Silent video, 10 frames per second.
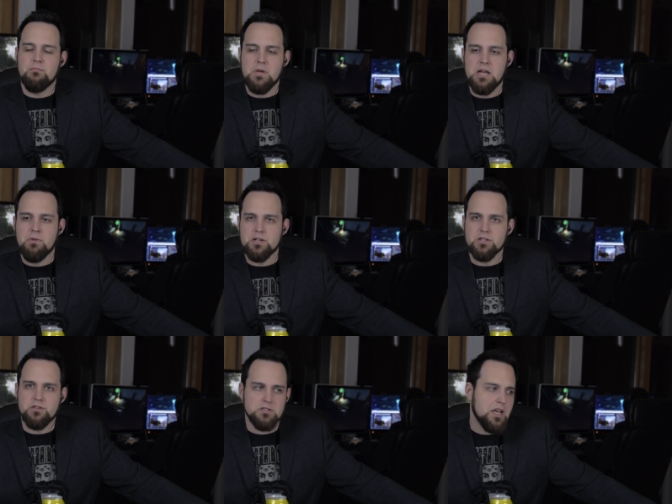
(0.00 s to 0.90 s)
mean
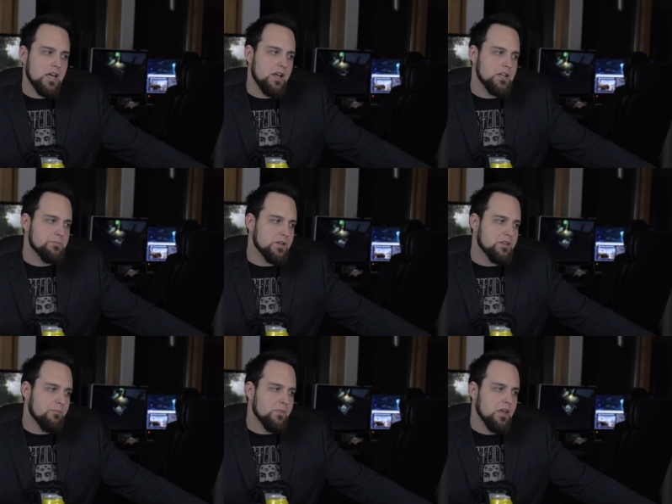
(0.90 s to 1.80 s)
much in this day and age
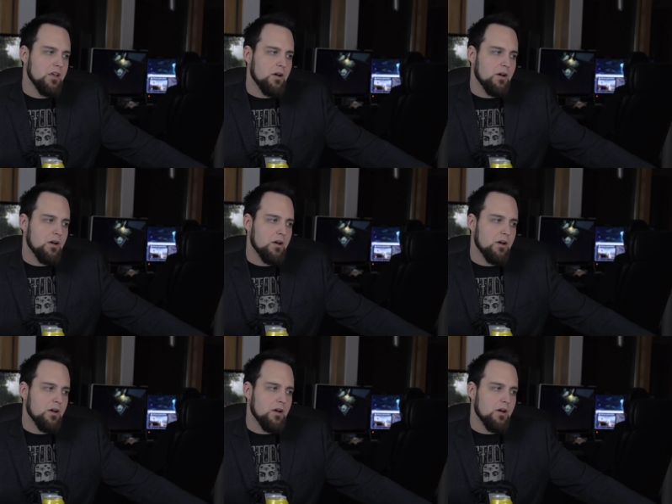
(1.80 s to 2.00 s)
but um,